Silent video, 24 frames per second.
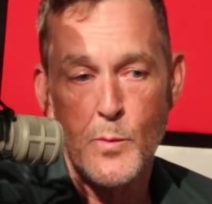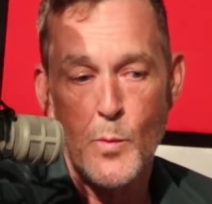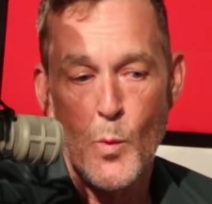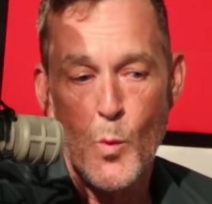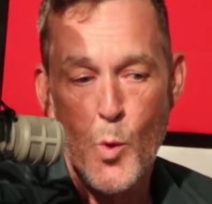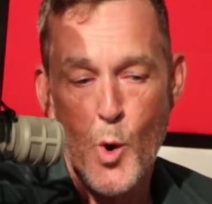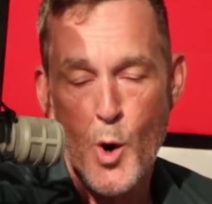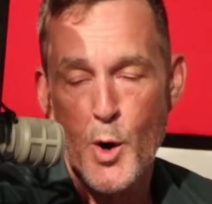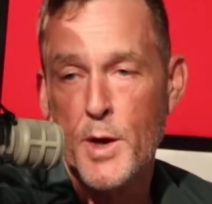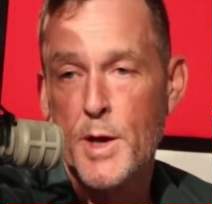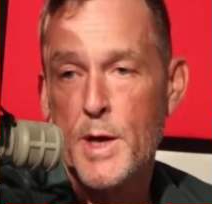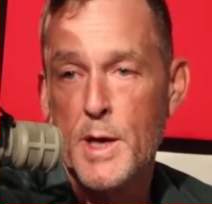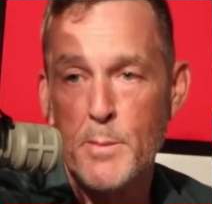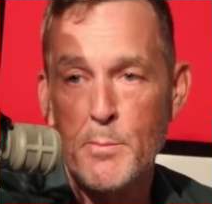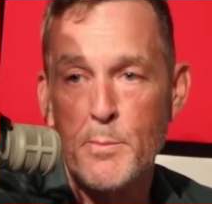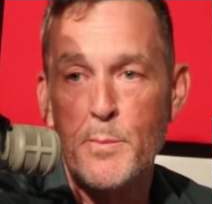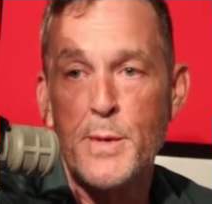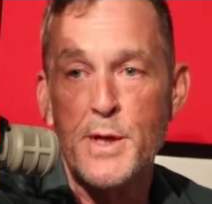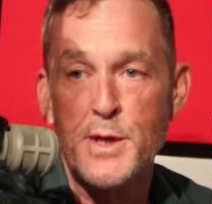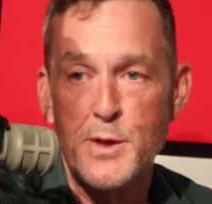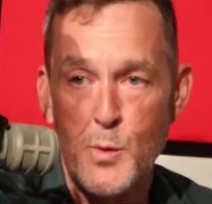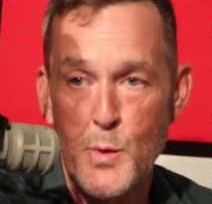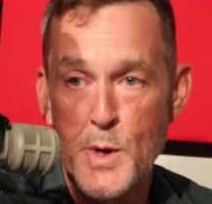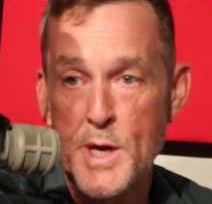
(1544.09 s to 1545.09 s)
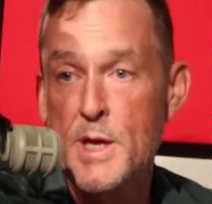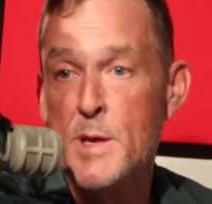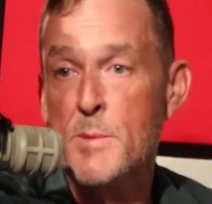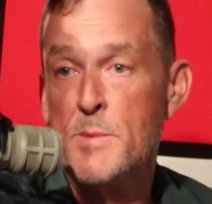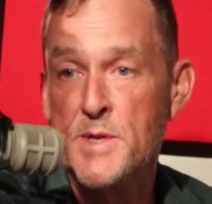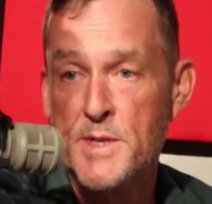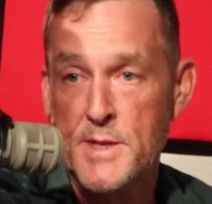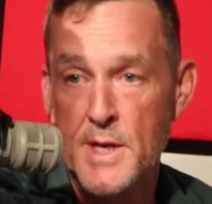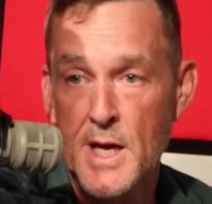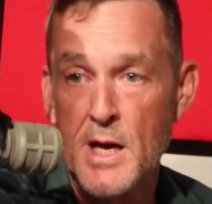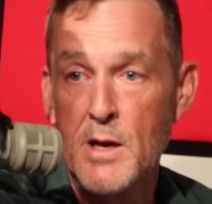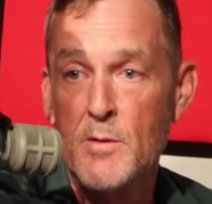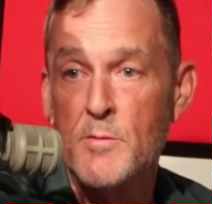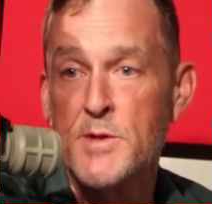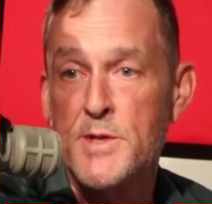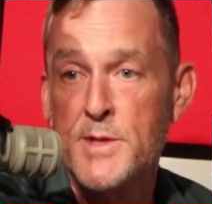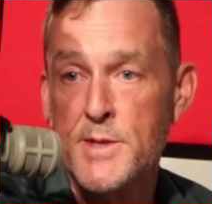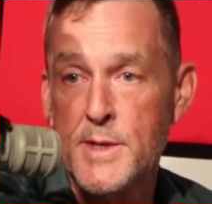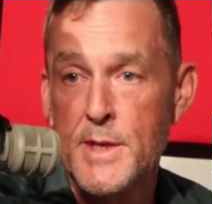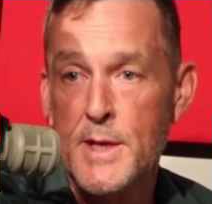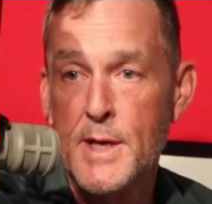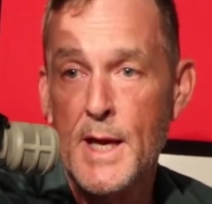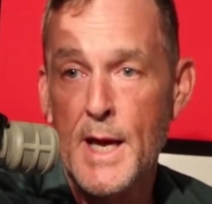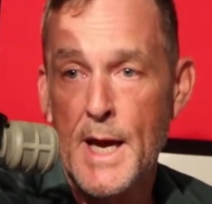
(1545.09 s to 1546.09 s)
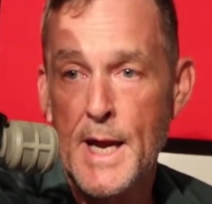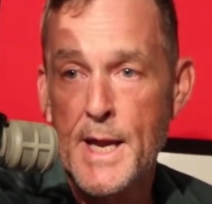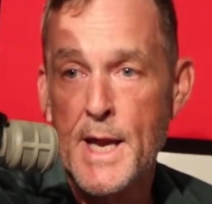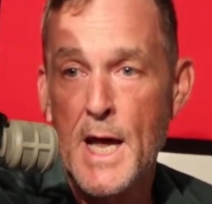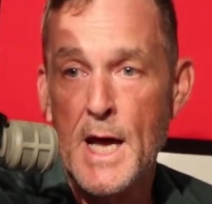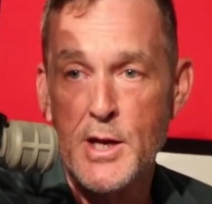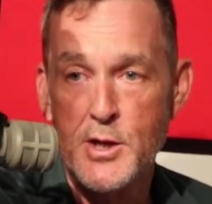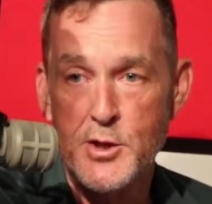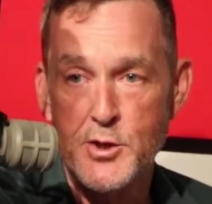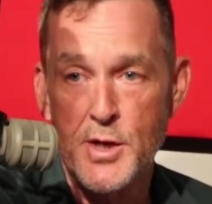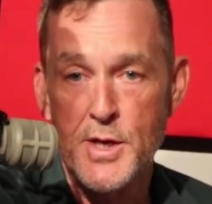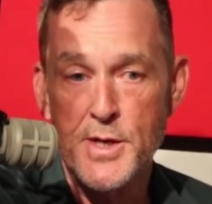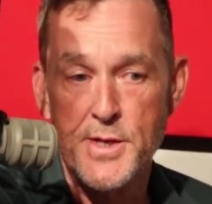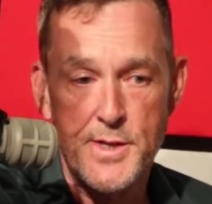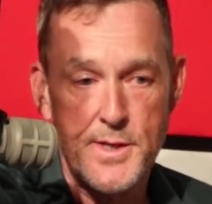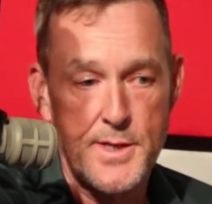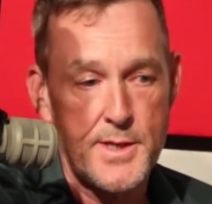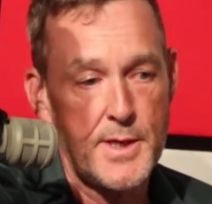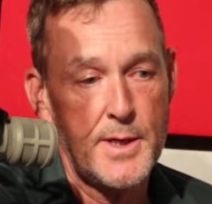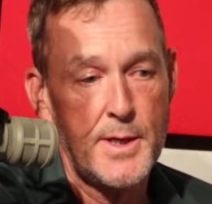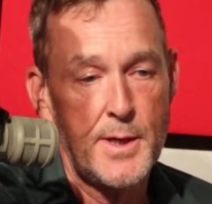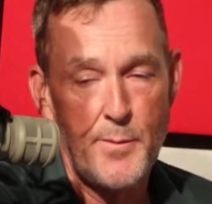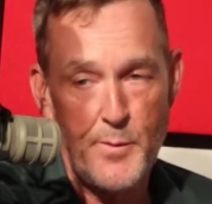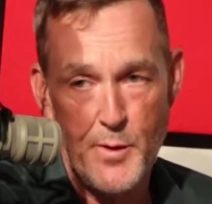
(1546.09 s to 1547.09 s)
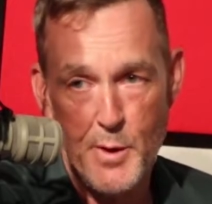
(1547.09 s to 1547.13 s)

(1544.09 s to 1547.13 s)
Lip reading: working between themselves and not just